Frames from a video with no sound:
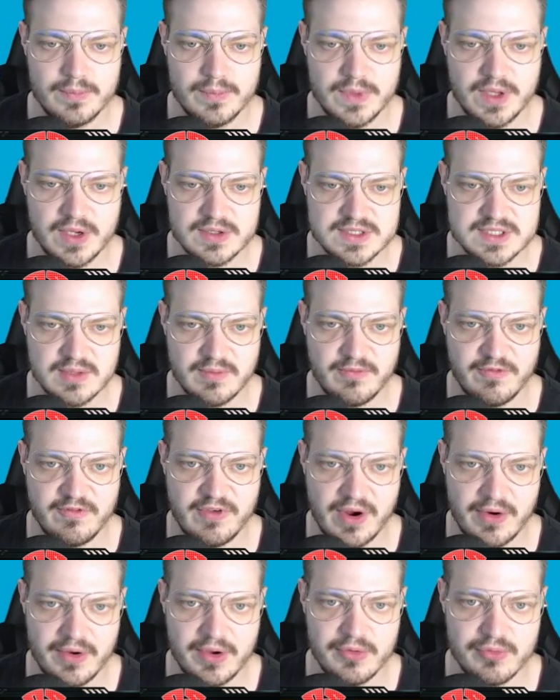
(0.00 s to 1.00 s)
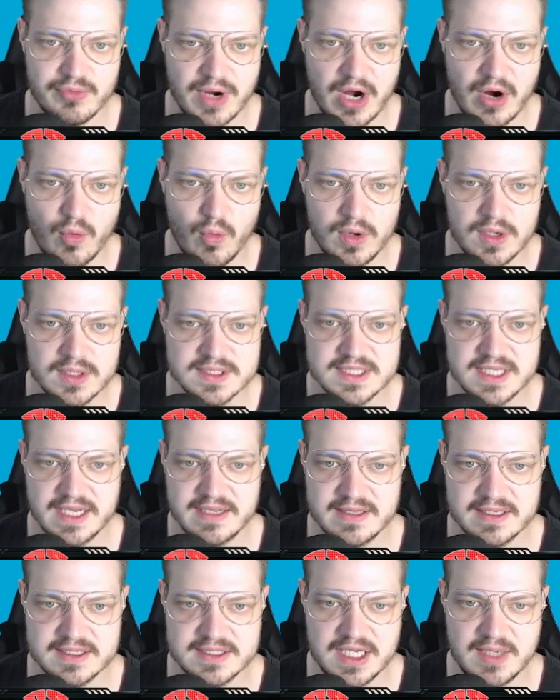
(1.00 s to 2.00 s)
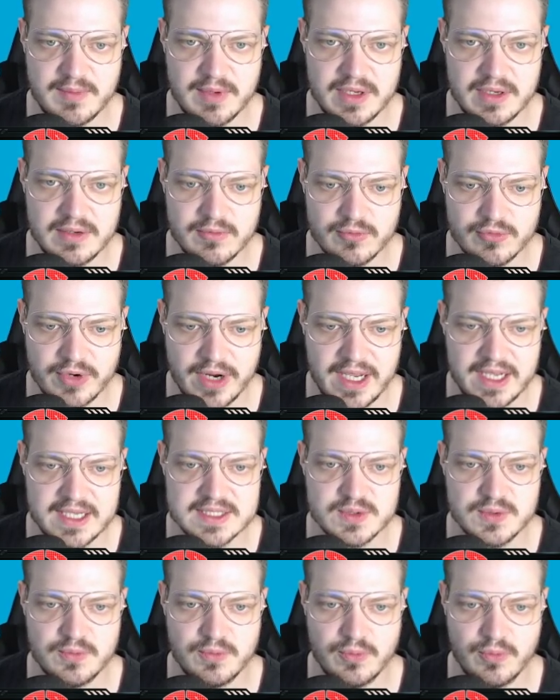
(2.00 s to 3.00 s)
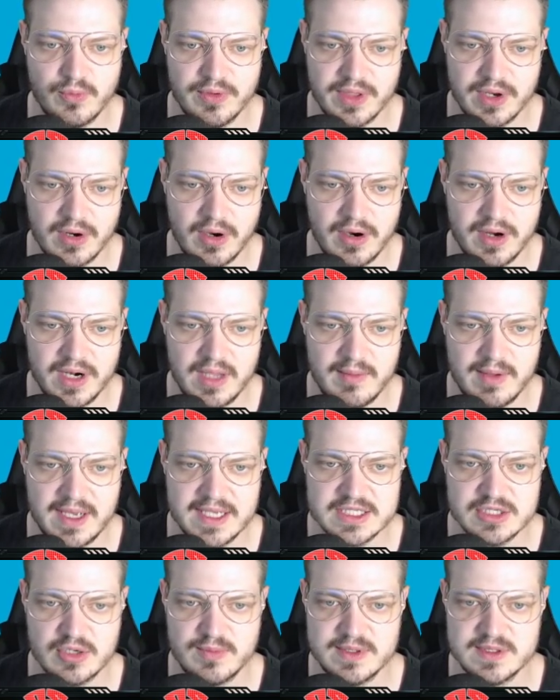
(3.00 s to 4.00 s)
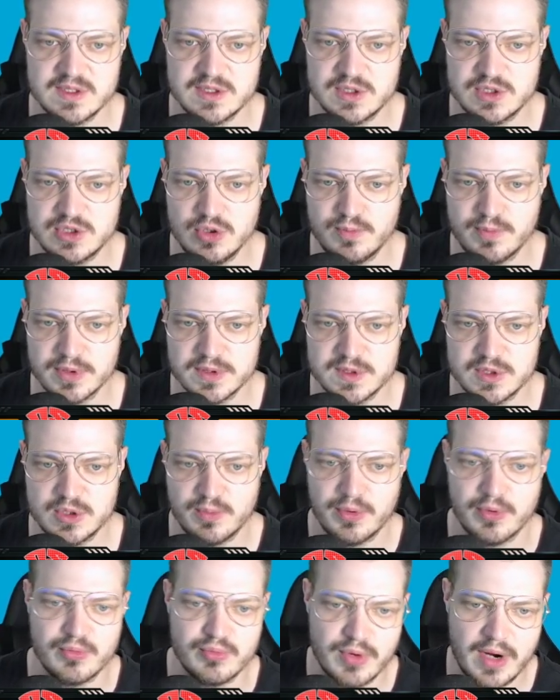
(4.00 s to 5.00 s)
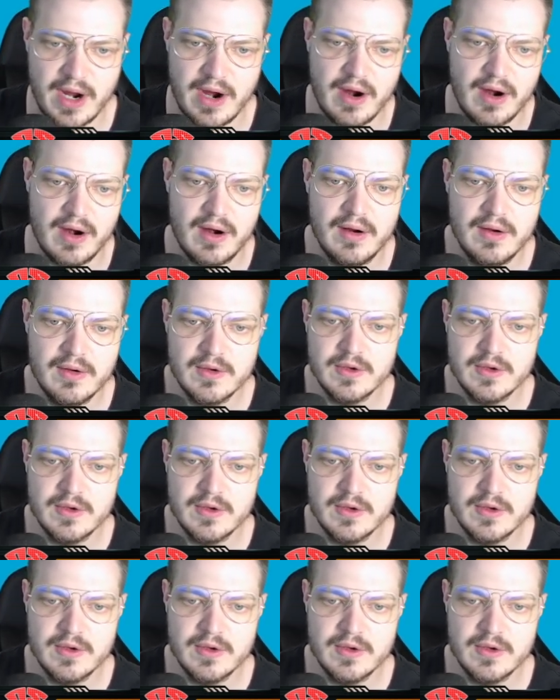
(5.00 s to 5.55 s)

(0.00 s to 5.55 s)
There's some very rare ones, like the demon race with an Oni mask could be super, super rare.